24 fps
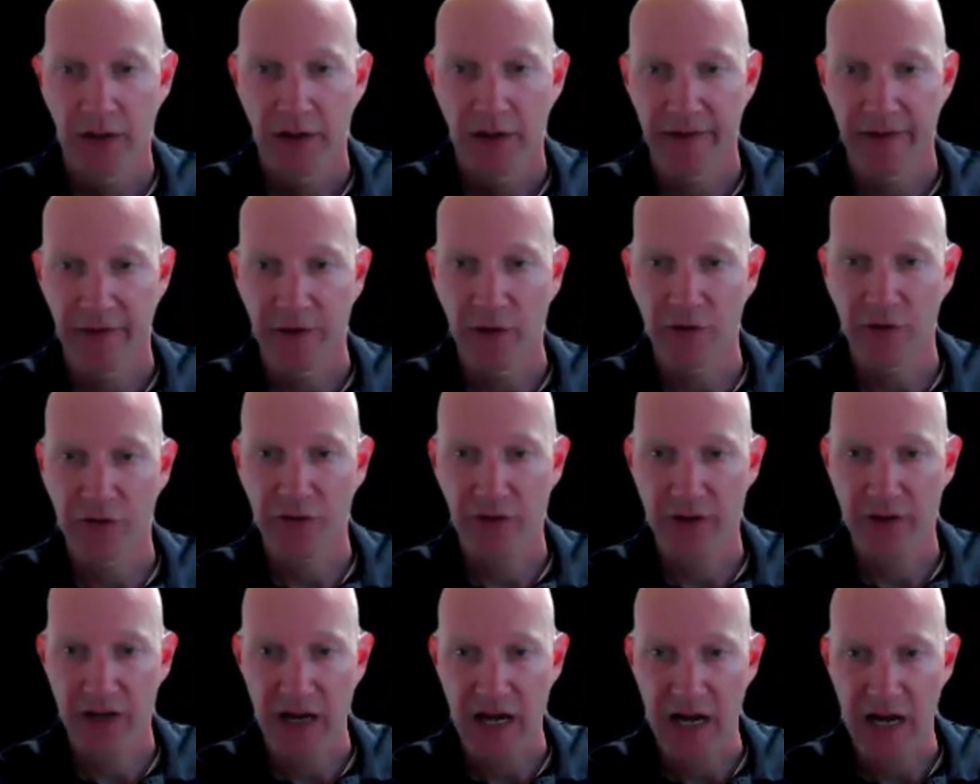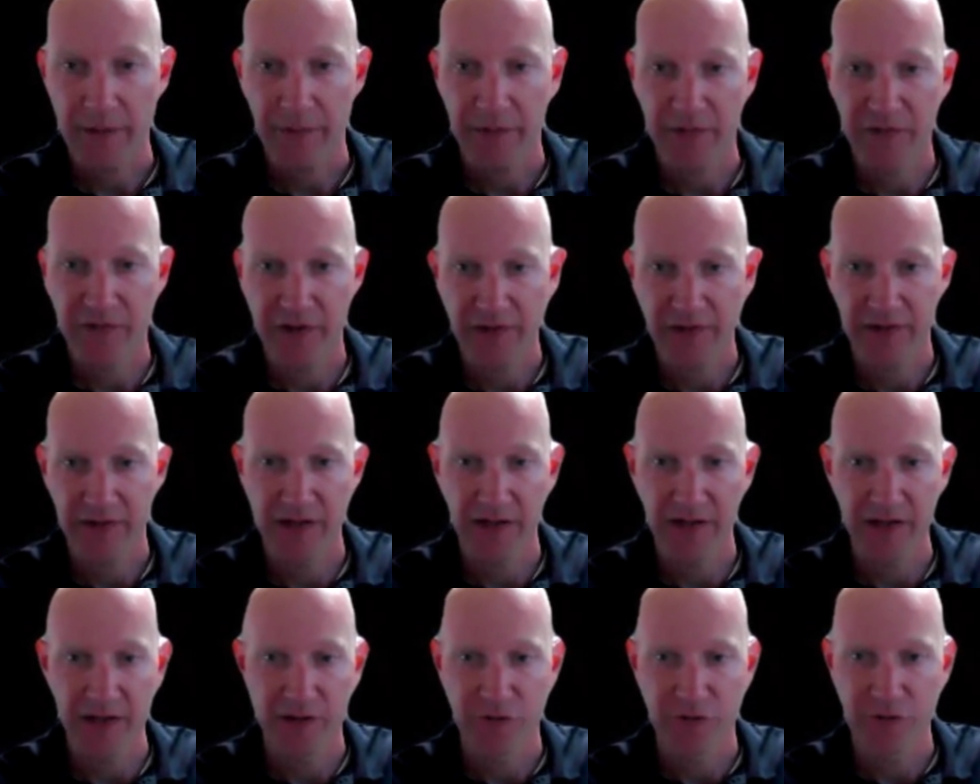And those are the copies that
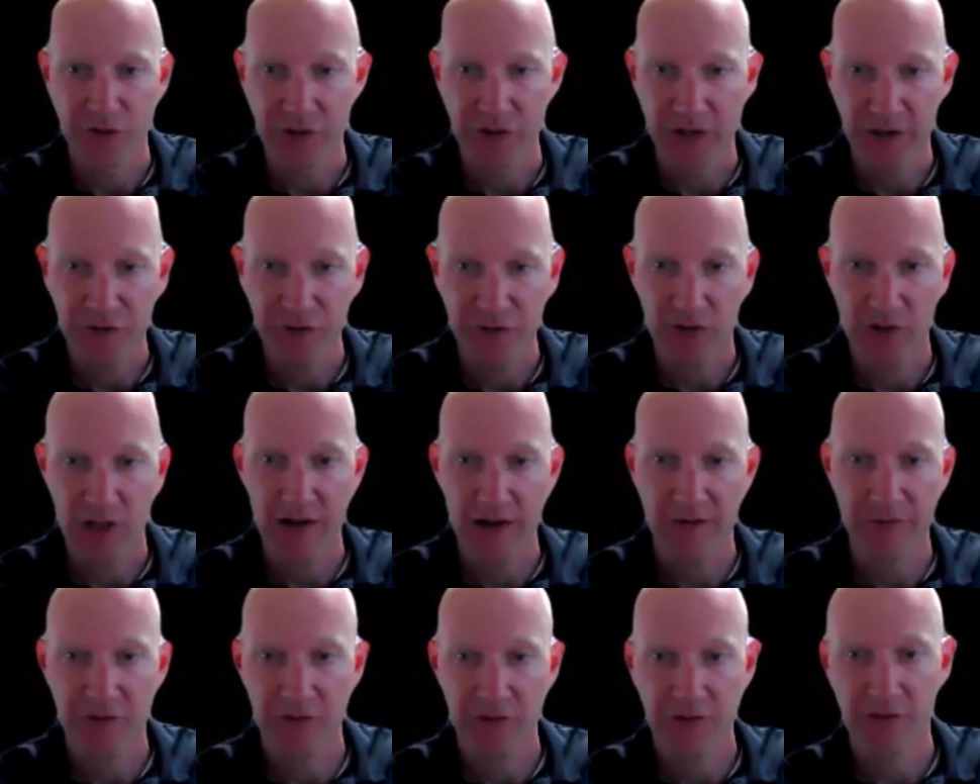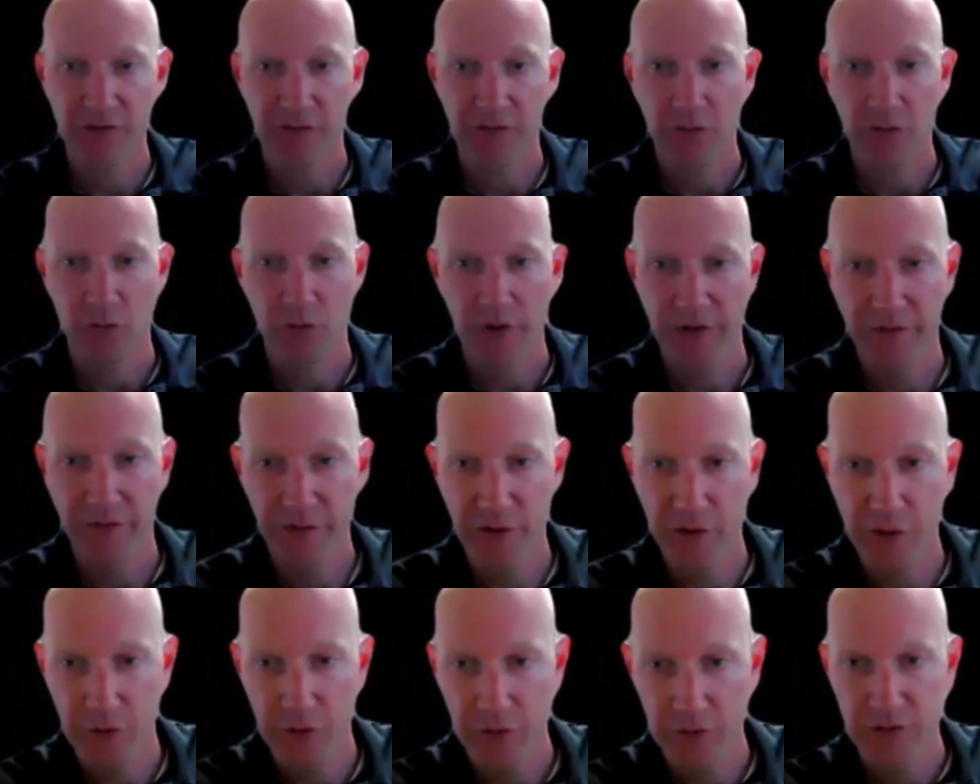the judicial officer
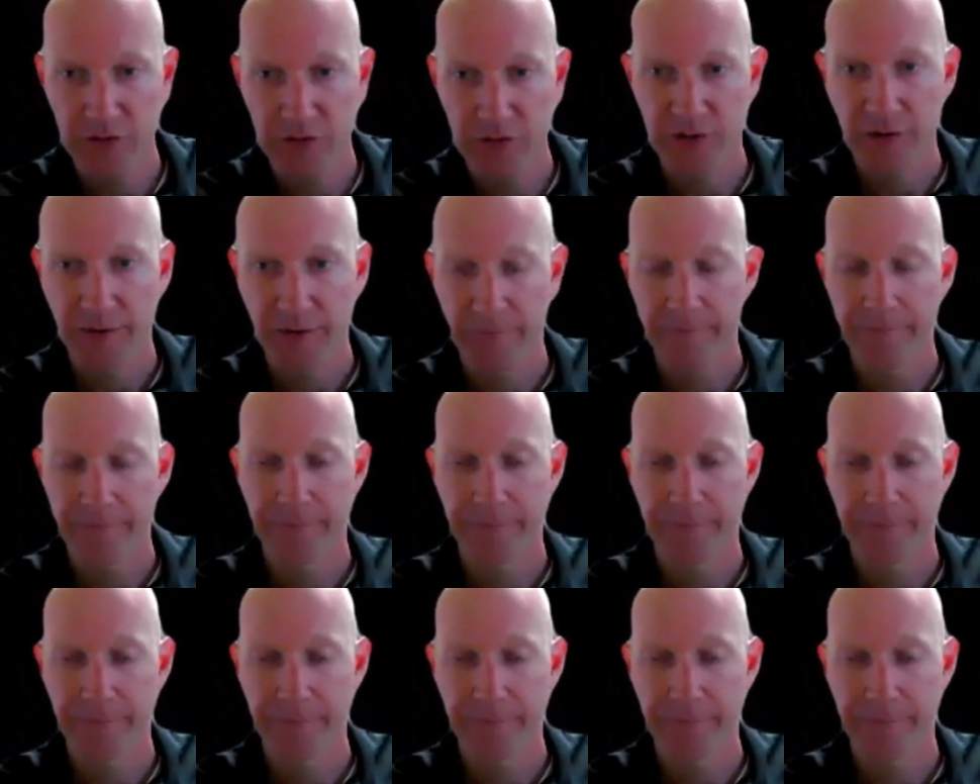reviews.